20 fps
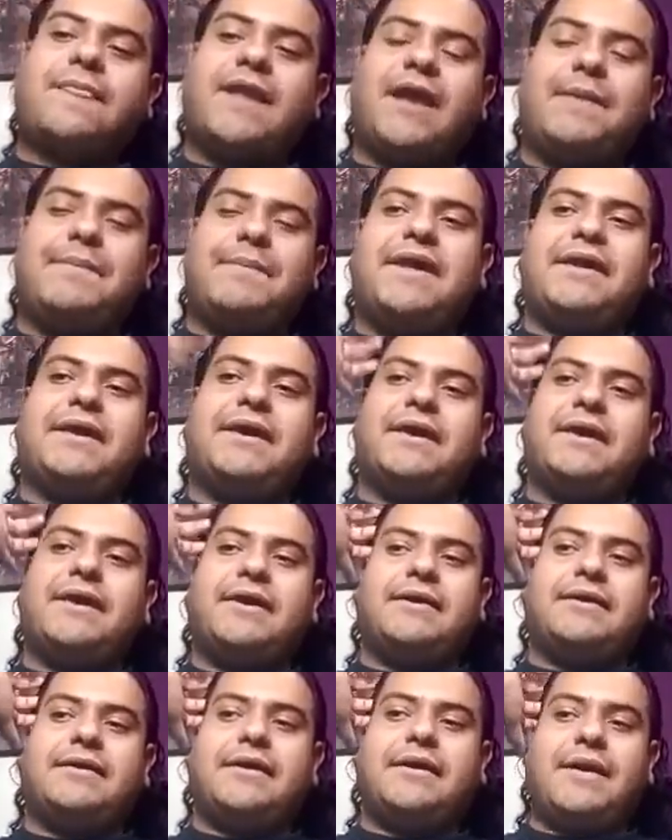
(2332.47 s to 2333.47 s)
I met
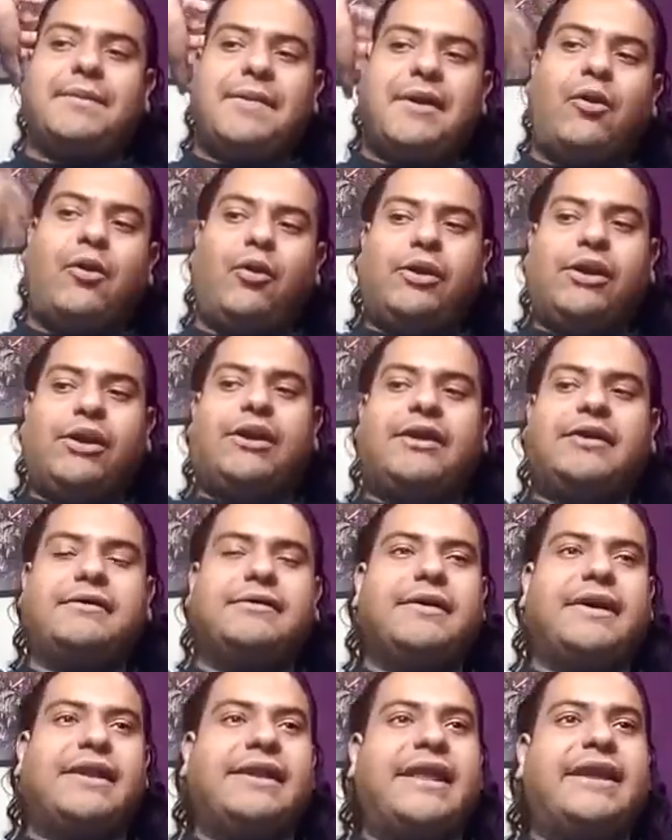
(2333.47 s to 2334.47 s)
Ola,
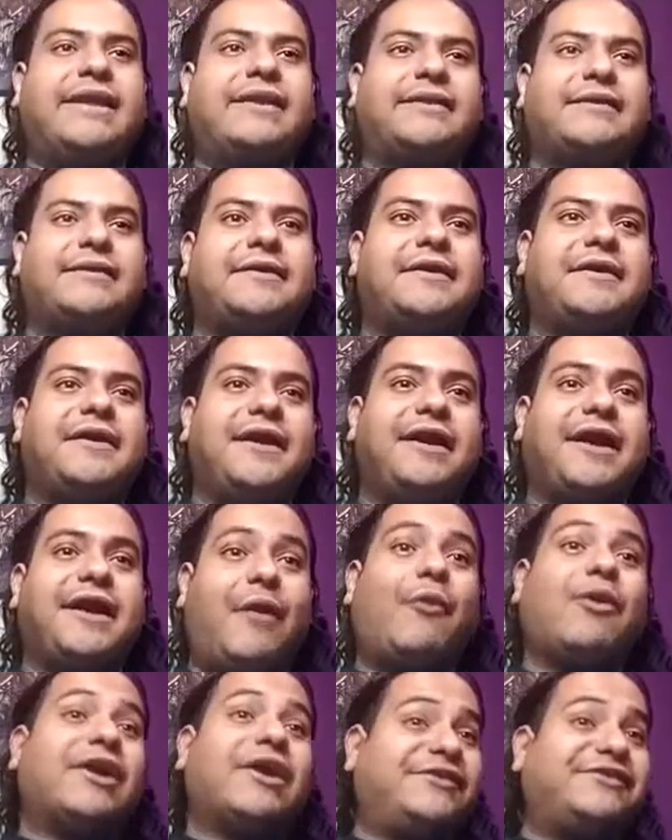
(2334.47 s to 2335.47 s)
and like I
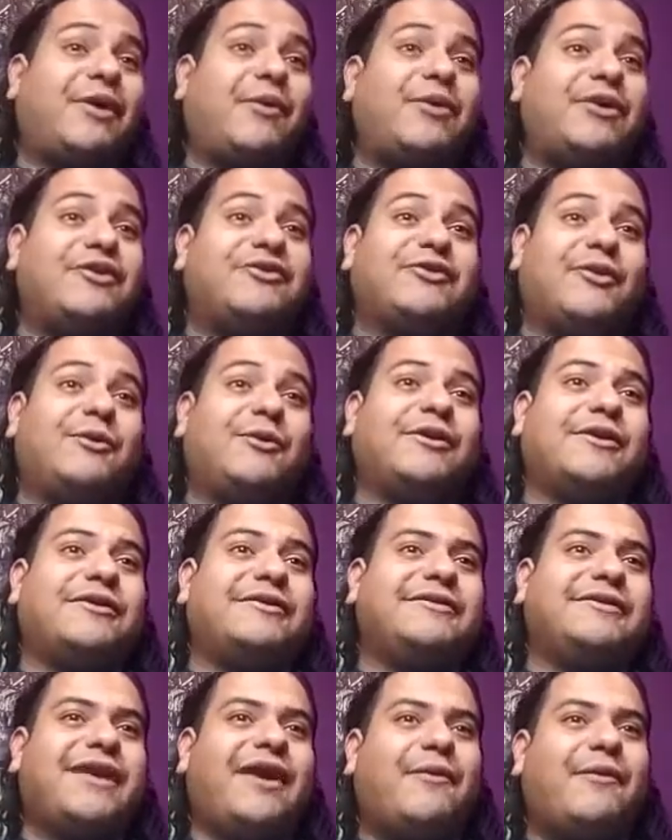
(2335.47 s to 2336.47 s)
want a solar.
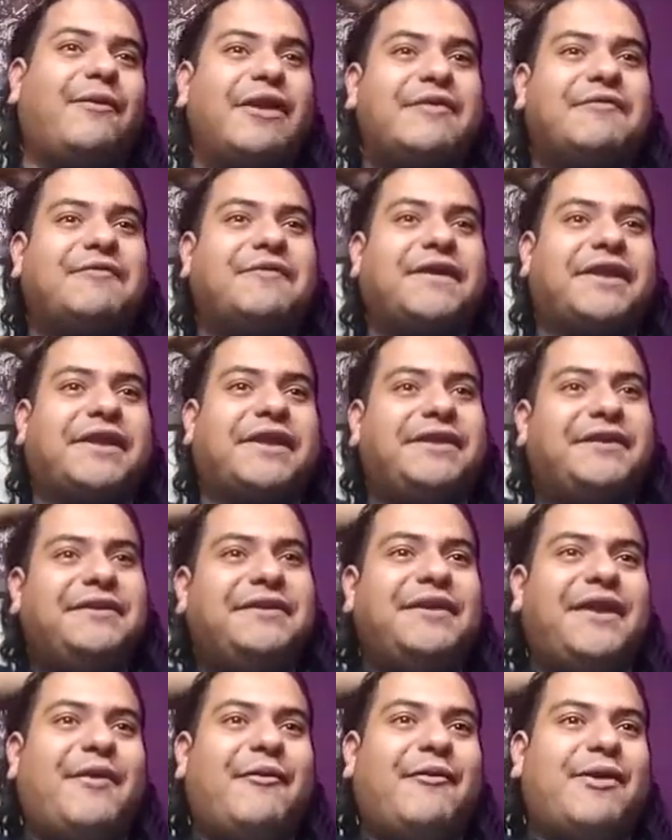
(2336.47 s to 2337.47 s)
I want to
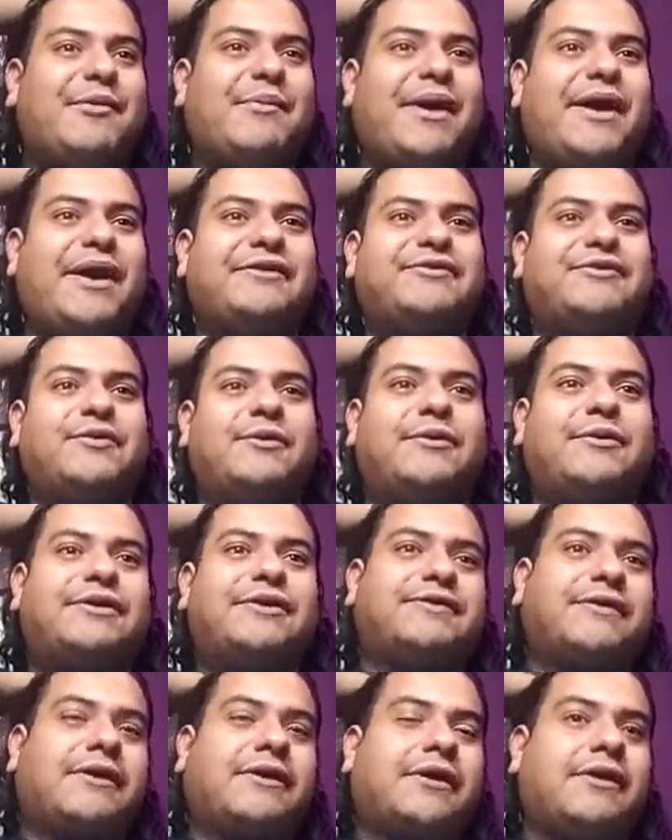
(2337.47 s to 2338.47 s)
buy a solar
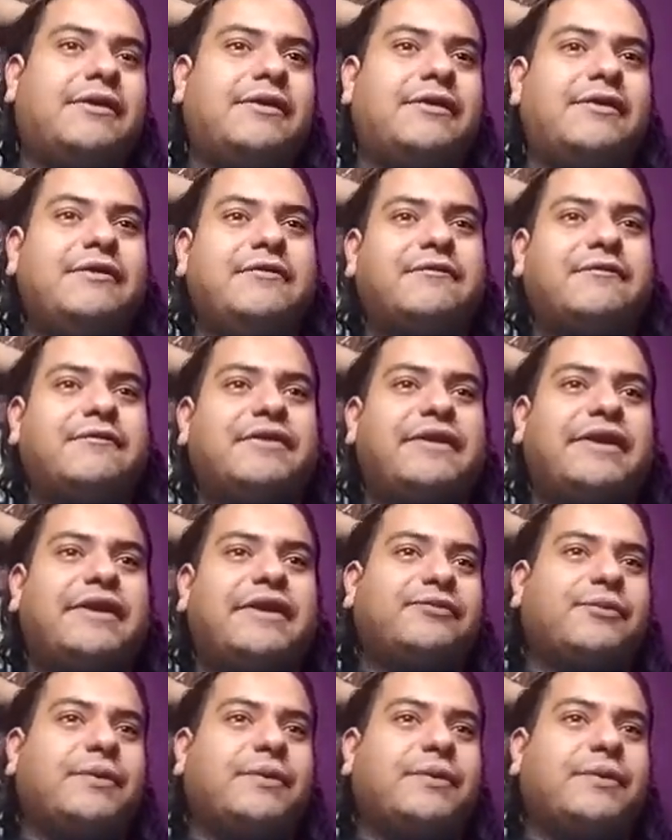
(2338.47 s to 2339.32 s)
guitar for the next.